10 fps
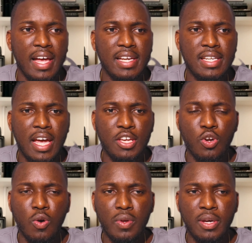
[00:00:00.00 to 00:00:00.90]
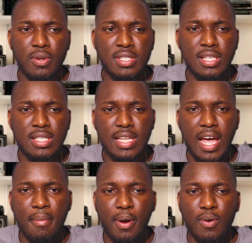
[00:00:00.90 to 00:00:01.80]
And you know, there was this
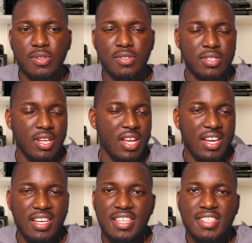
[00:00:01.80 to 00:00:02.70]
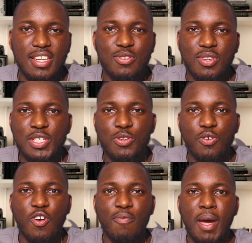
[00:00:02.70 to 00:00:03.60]
time I was listening to the
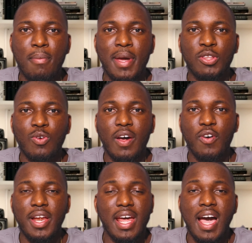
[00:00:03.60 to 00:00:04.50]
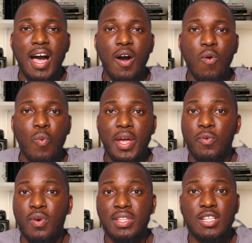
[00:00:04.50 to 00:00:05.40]
story of my mentor and how, when
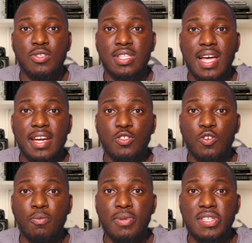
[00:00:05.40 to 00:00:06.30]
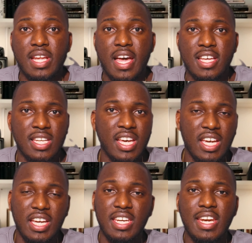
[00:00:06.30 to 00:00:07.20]
he wanted to start his own business,
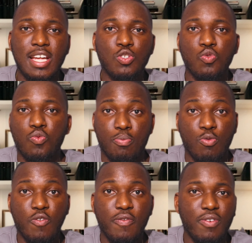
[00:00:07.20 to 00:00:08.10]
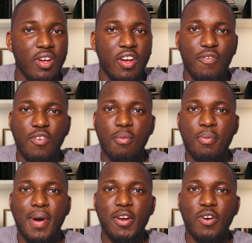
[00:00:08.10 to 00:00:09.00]
he needed to move from
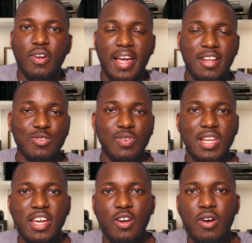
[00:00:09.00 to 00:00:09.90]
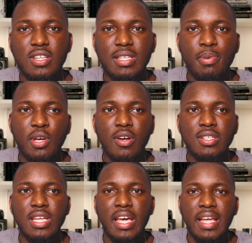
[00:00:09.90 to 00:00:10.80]
Ibadan, like, to Lagos,
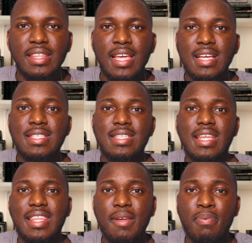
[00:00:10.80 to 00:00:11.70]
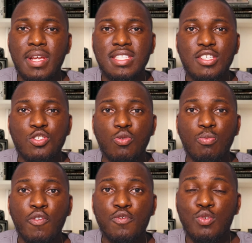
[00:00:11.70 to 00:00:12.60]
because there are certain places you
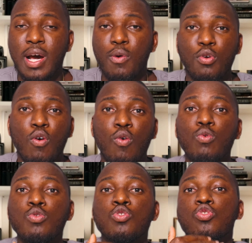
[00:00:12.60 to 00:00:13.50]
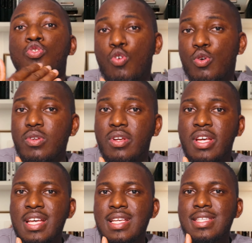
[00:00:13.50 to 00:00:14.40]
move to that would also
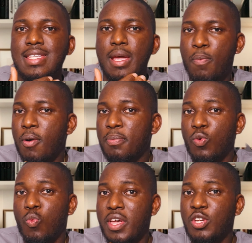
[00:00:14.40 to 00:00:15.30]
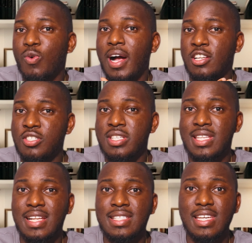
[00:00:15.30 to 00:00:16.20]
step up the way you actually
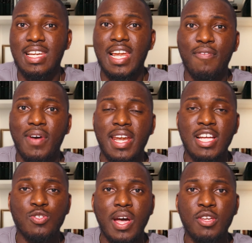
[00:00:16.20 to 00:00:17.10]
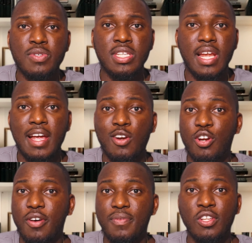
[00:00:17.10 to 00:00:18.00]
start seeing life. And that's why you see that a
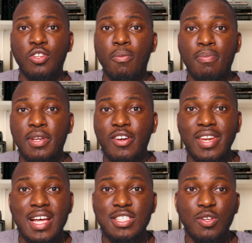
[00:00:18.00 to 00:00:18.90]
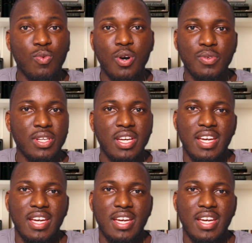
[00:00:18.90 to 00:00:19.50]
lot of the top billionaires in the world,